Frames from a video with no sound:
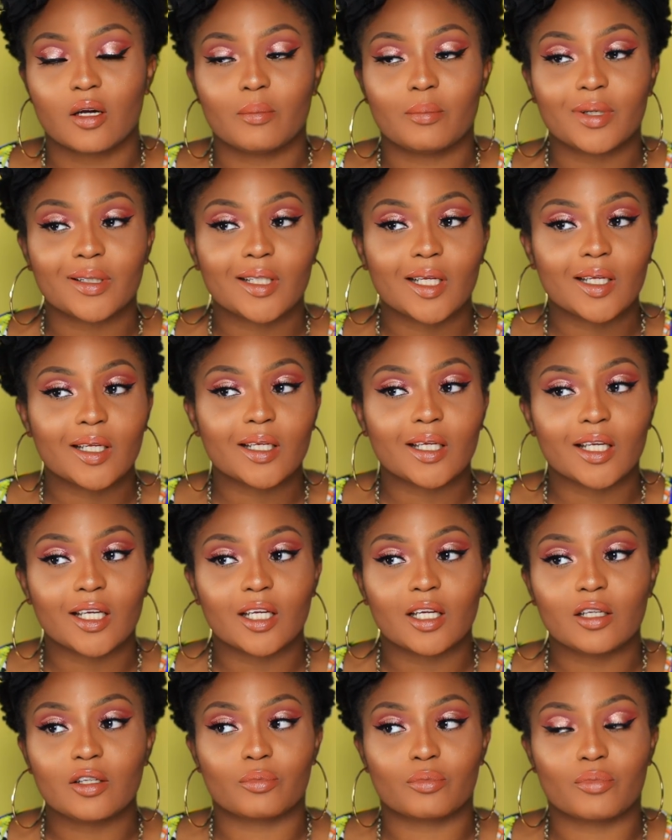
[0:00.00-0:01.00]
But then
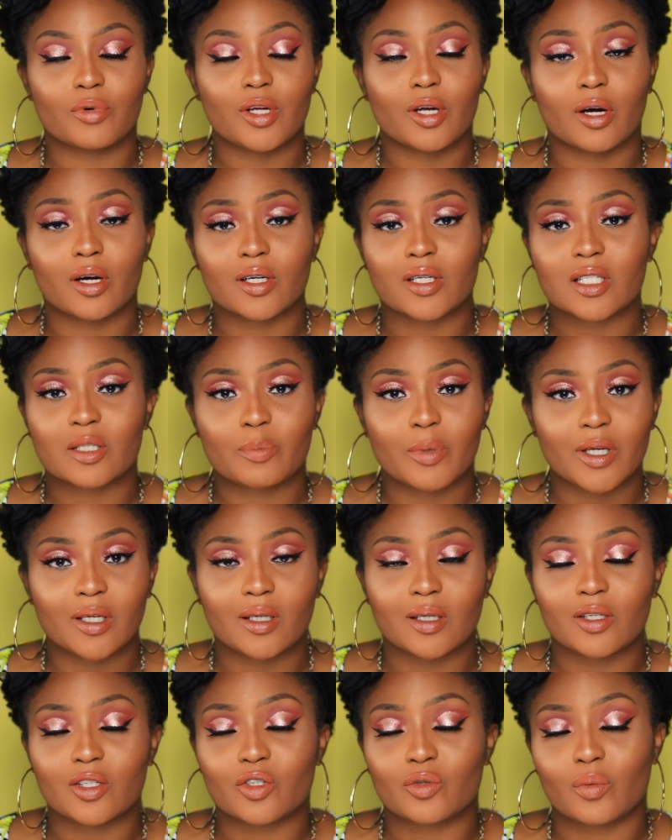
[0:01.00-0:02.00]
again, we are
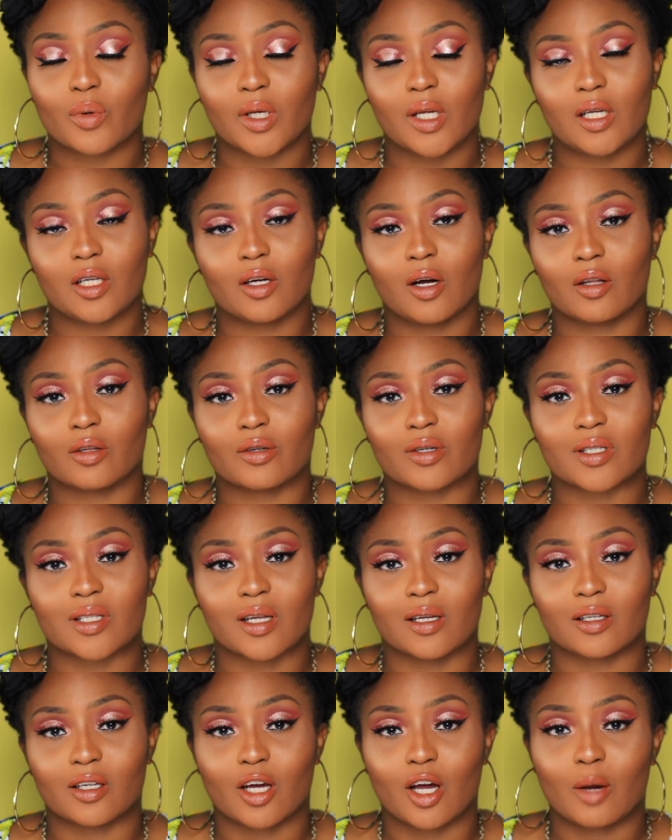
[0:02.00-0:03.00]
spending $20
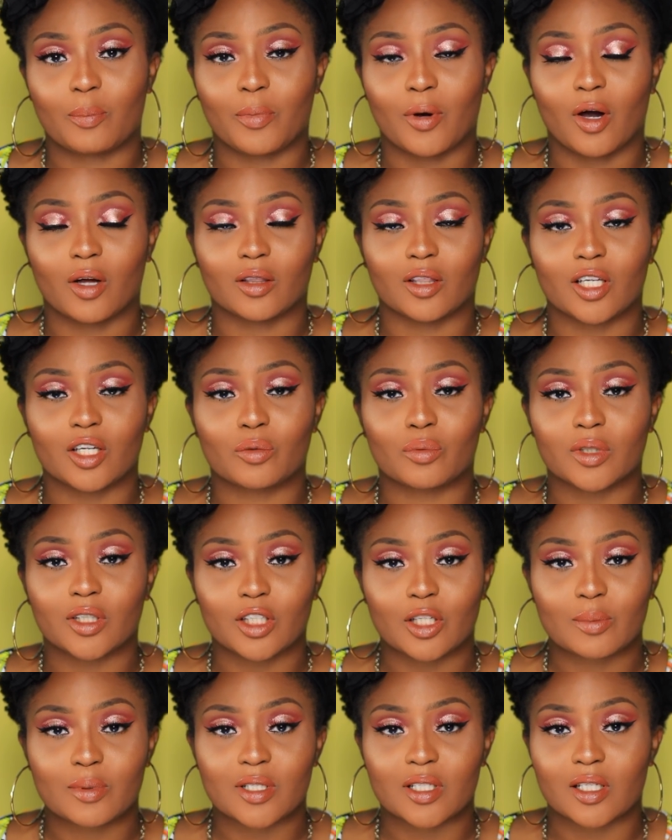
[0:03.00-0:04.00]
and up on liquid
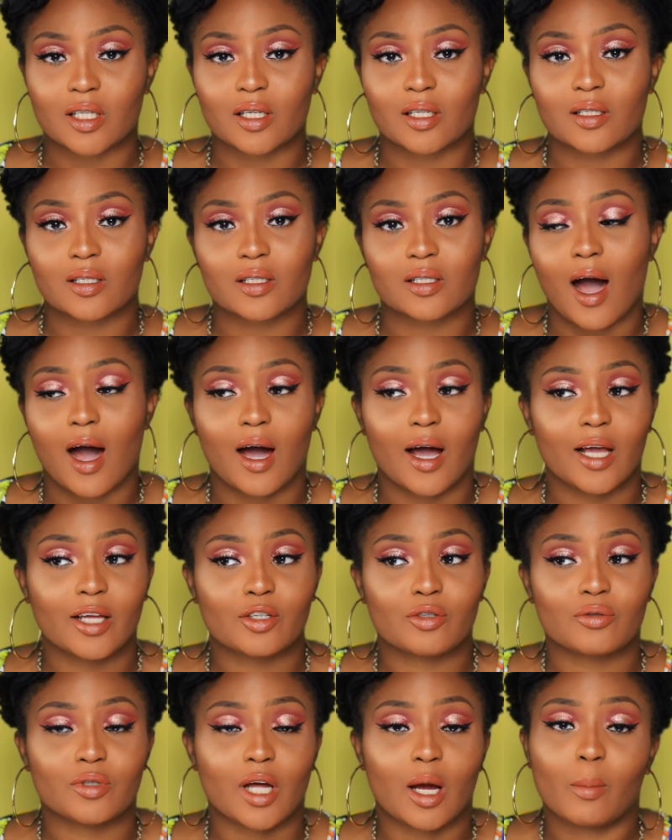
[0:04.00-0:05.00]
lipsticks. I
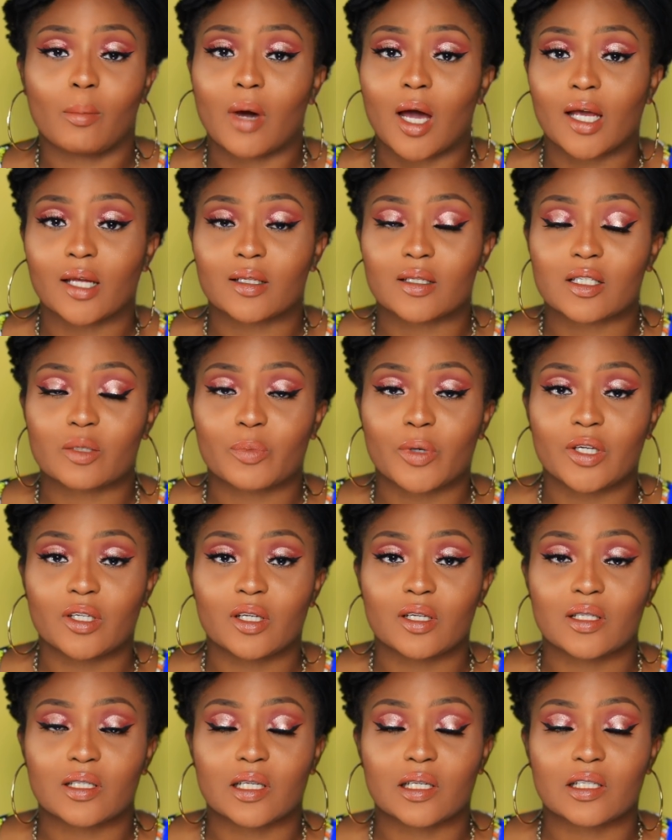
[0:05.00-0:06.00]
do not mind
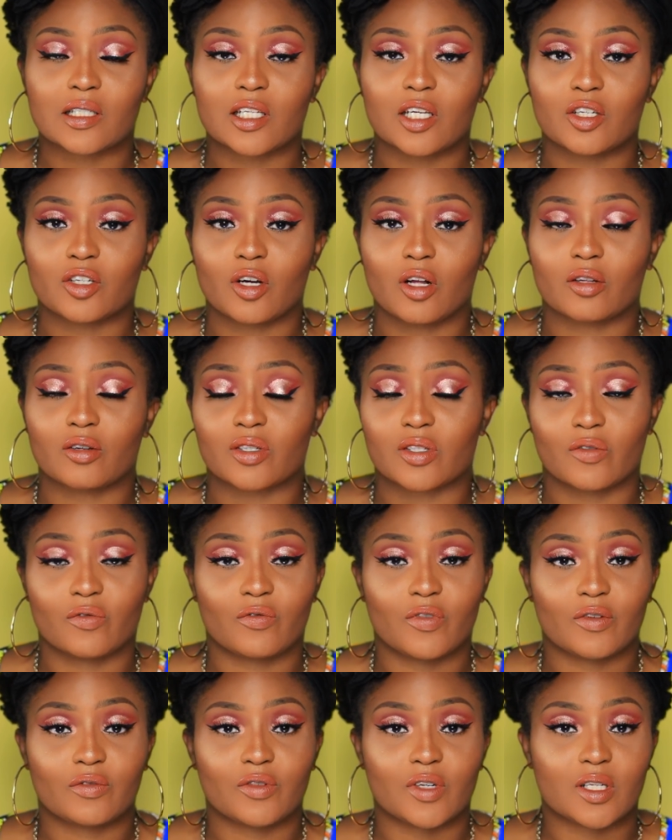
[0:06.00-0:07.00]
spending
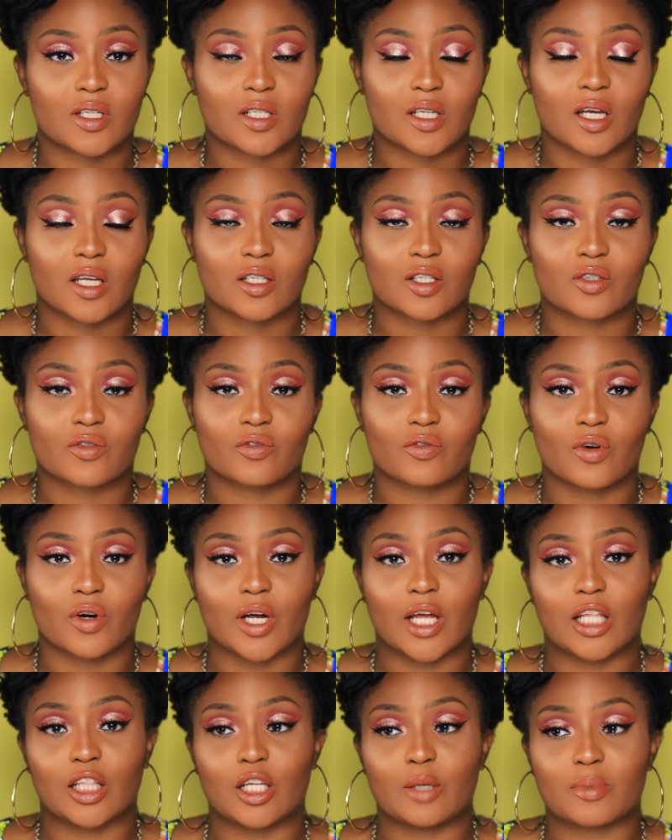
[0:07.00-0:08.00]
$16.50 for
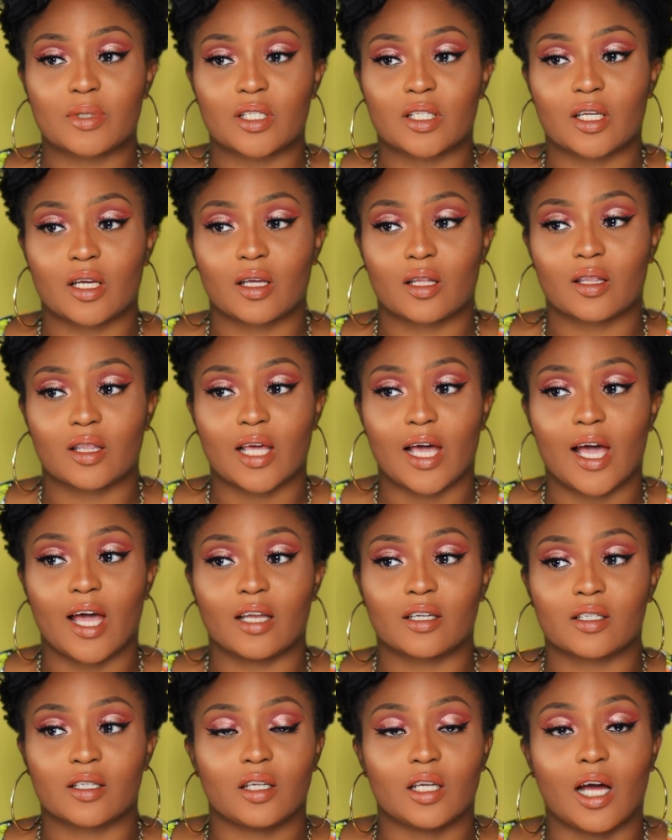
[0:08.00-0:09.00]
a lipstick
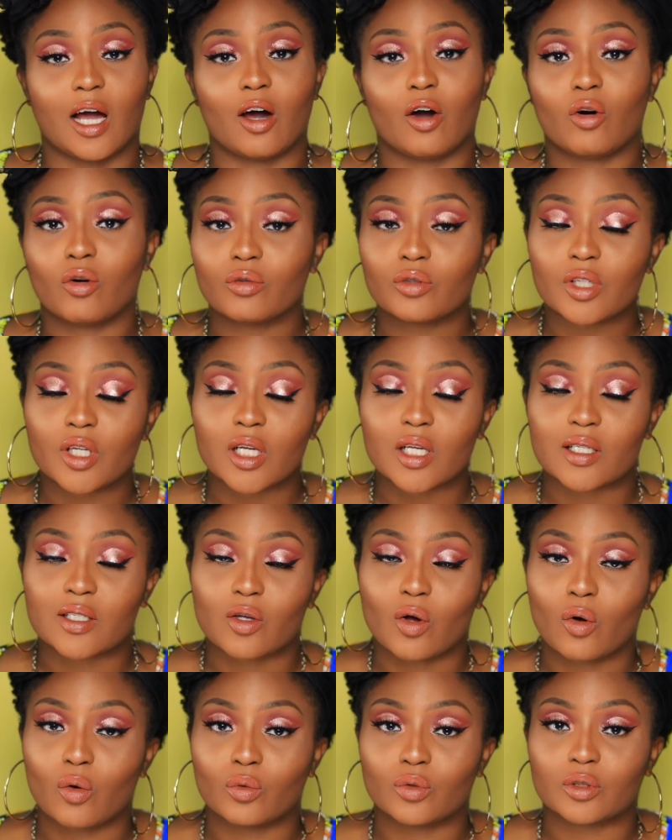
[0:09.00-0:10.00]
that not only is
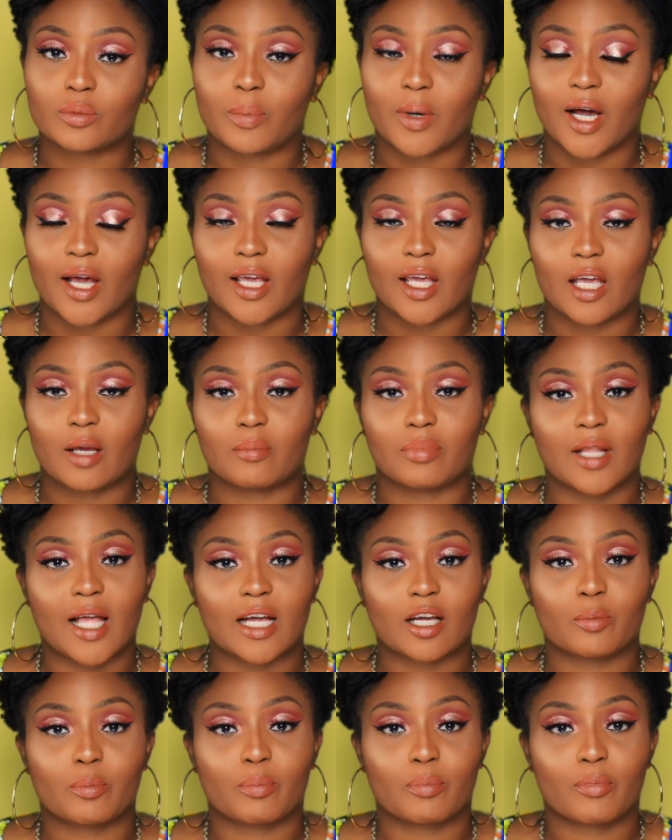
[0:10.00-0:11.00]
owned by a
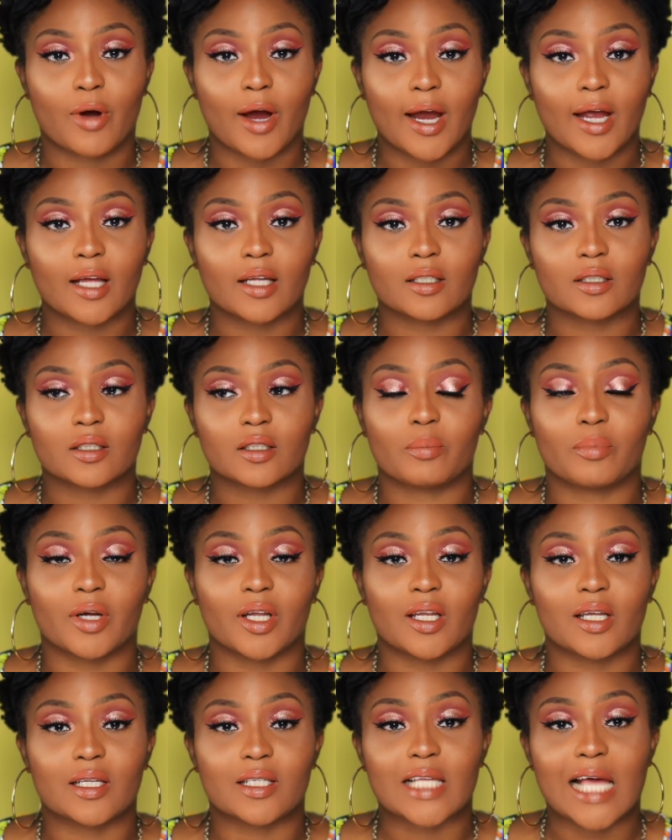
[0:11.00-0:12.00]
black brand,
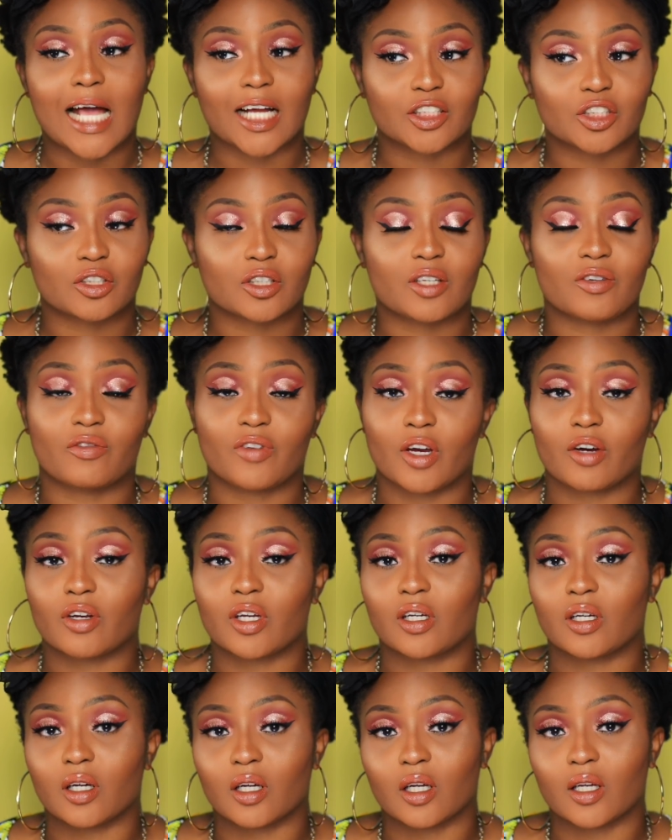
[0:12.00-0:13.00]
but is actually very
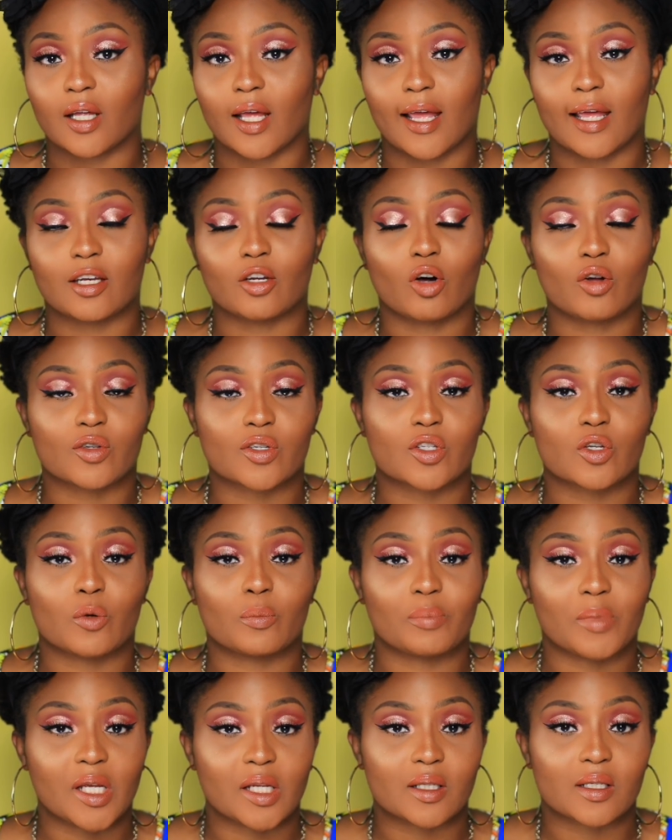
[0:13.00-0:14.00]
good and also
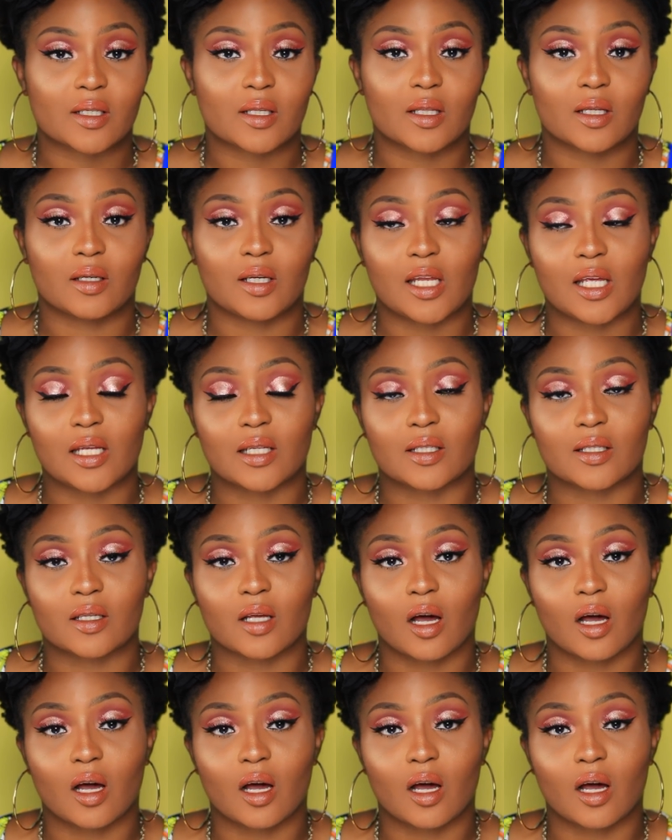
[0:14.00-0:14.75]
meets the needs